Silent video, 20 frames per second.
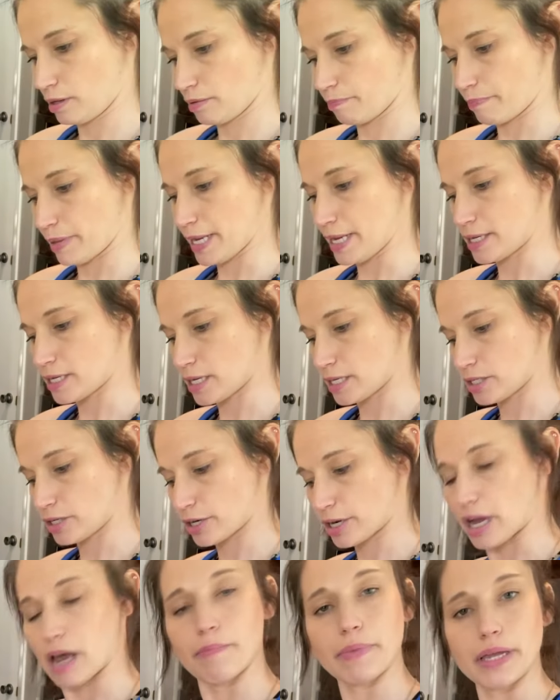Peaches are
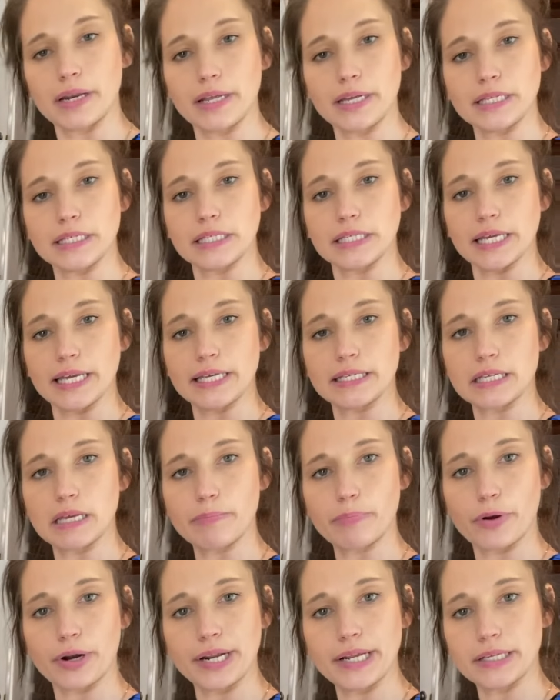coming in season
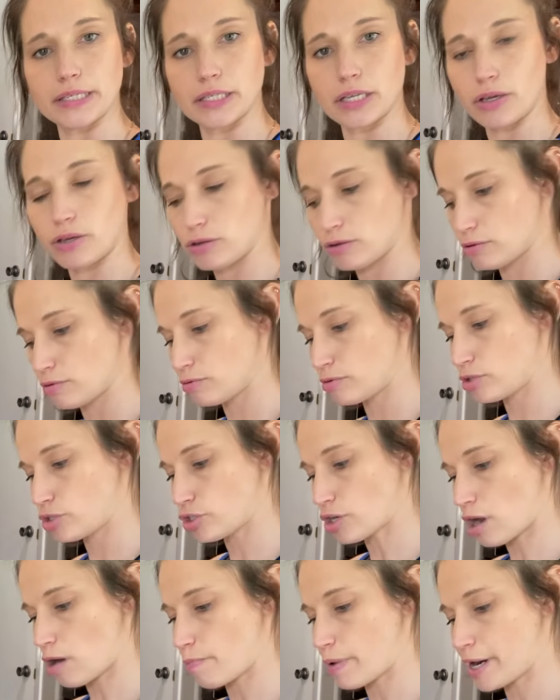pretty soon.
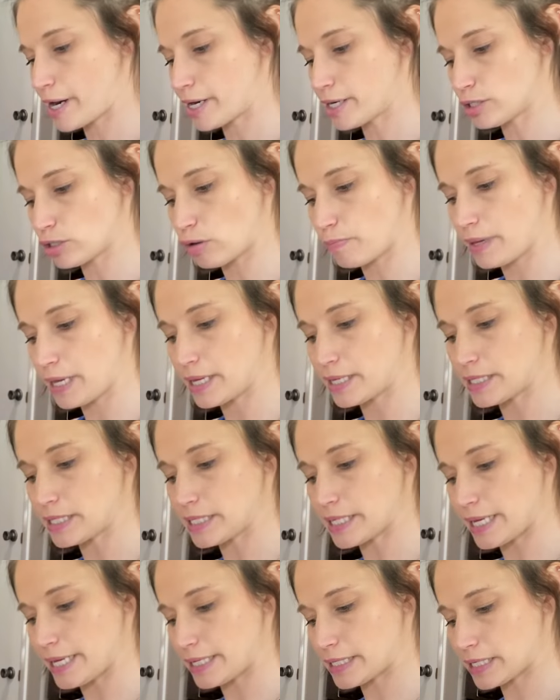Strawberries will be in
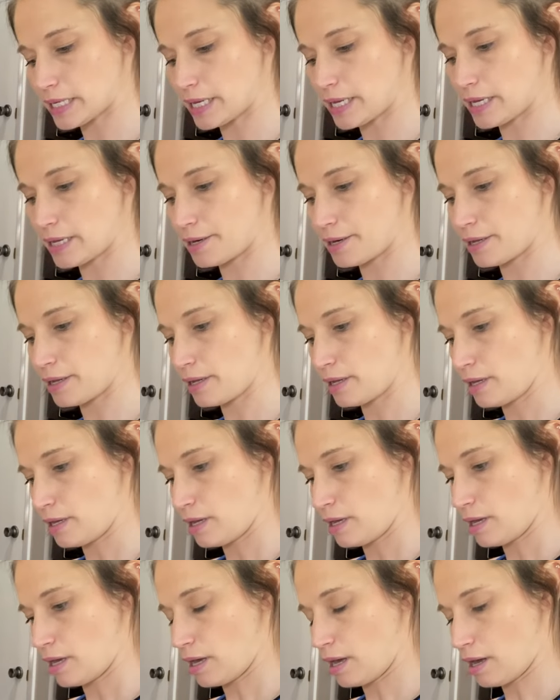season.
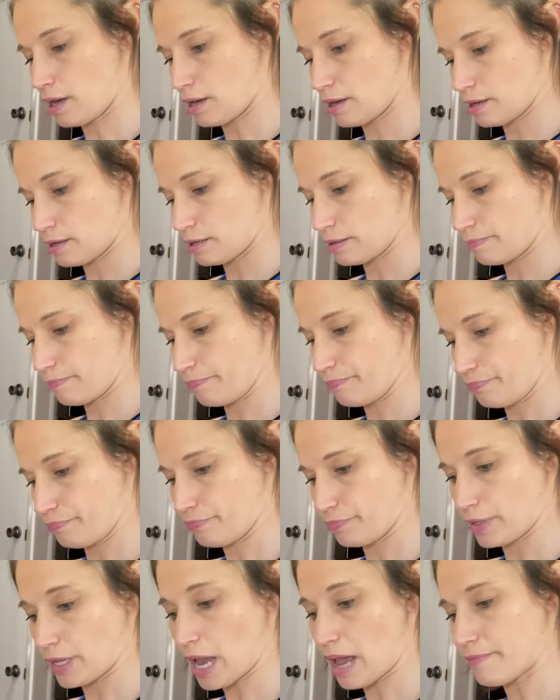Um,
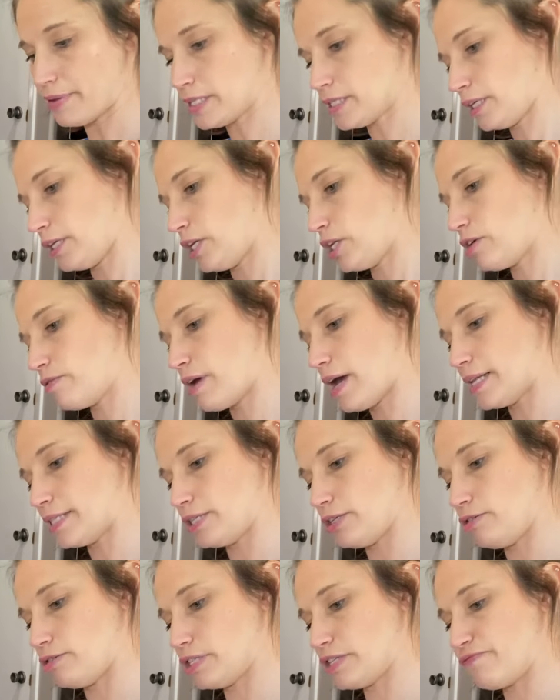obviously, you don't have
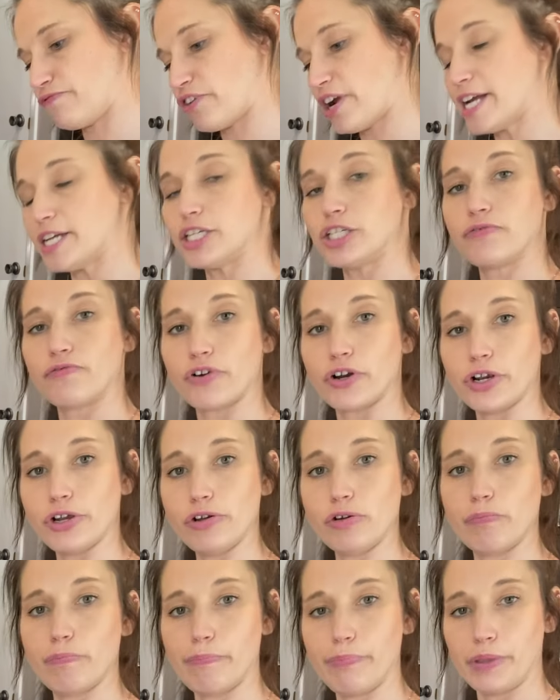to use fresh
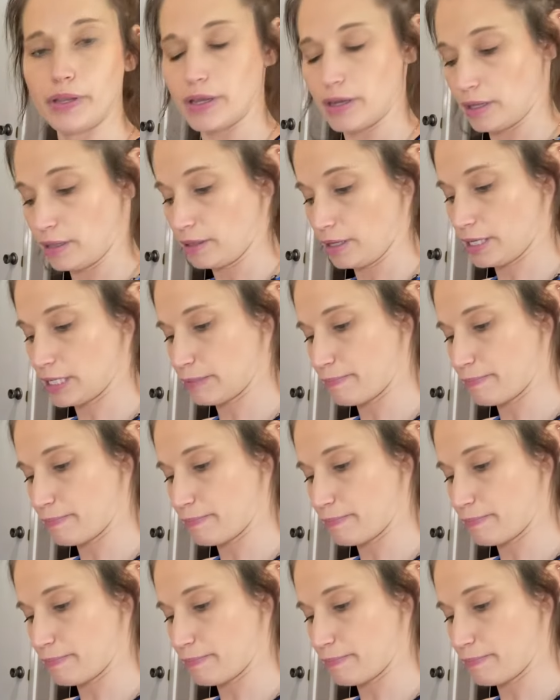fruit. This